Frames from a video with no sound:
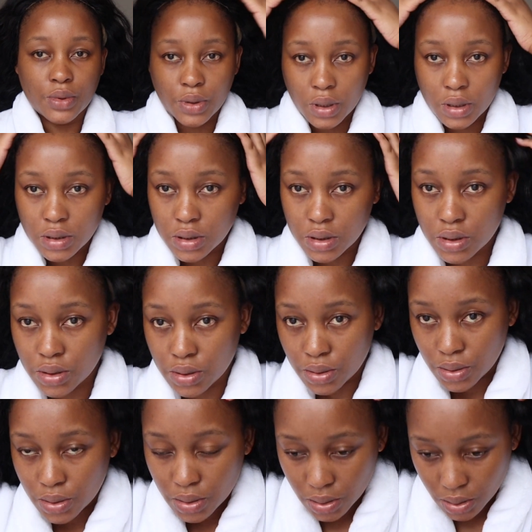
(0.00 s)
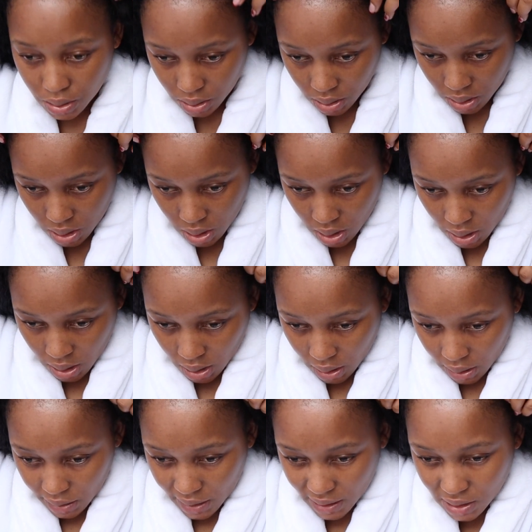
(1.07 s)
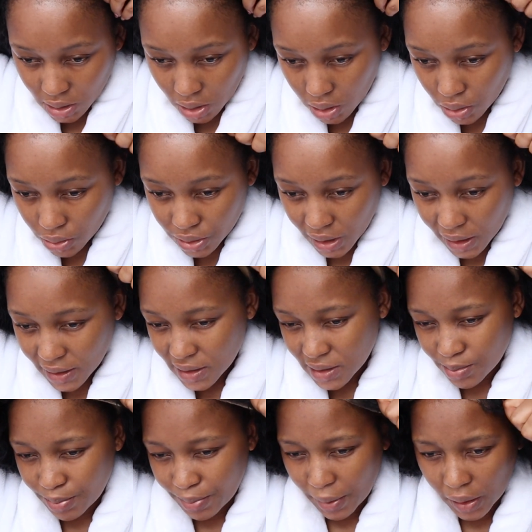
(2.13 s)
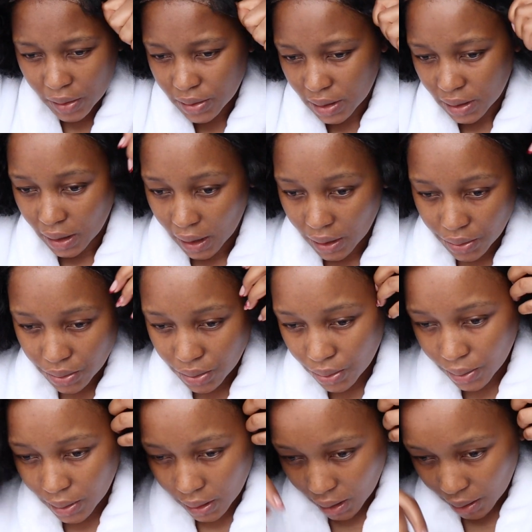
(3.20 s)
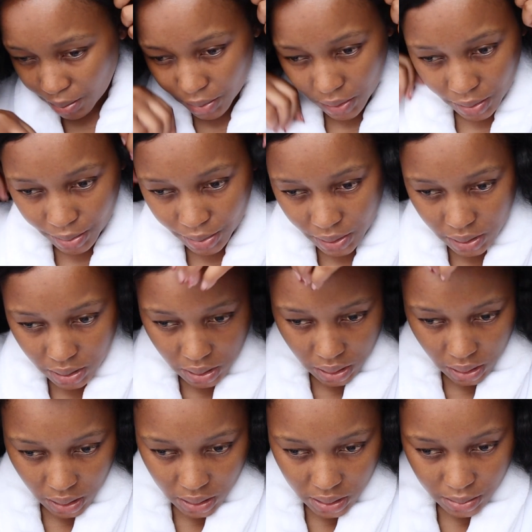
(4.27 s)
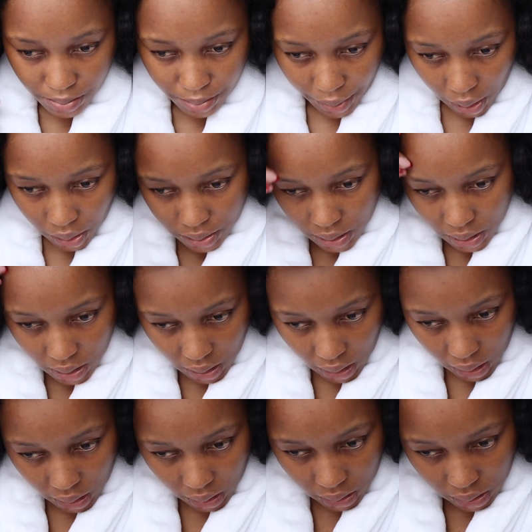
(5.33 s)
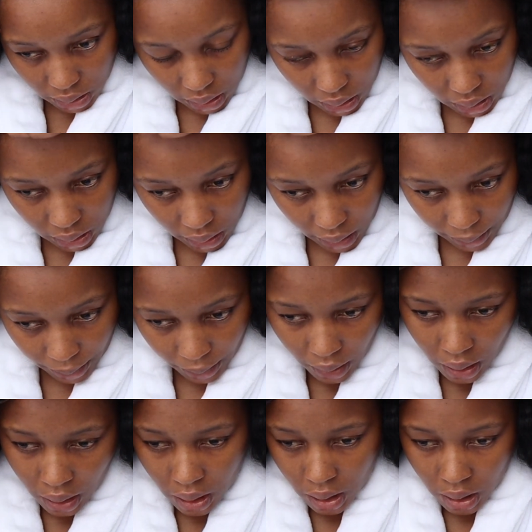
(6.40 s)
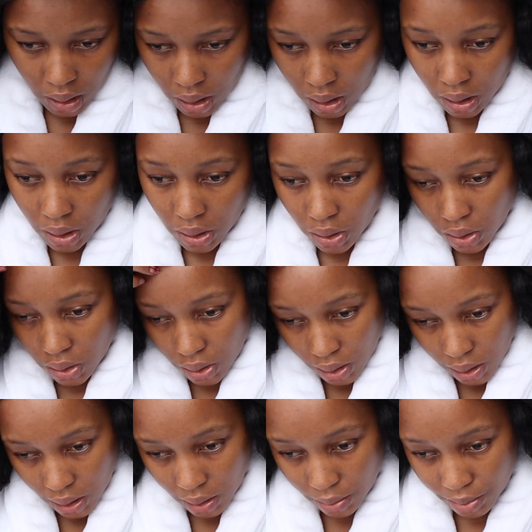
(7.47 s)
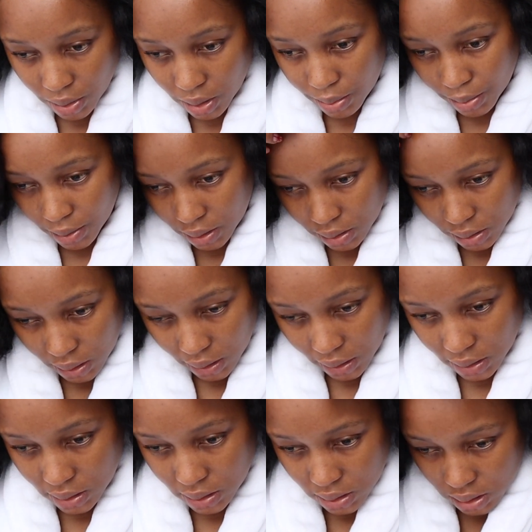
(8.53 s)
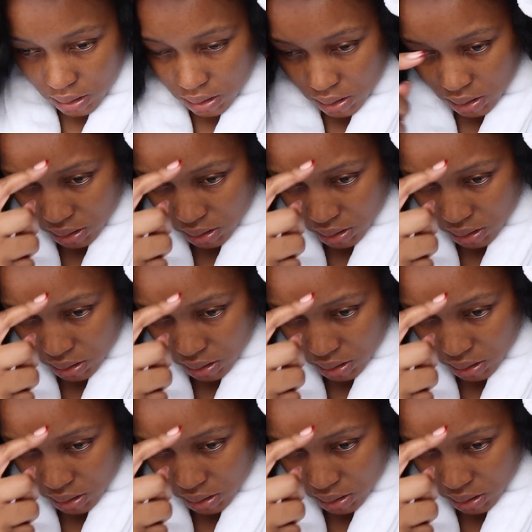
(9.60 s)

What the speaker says: going to do. This closure is balding. I don't know what happened, but it is balding and I am not happy about that.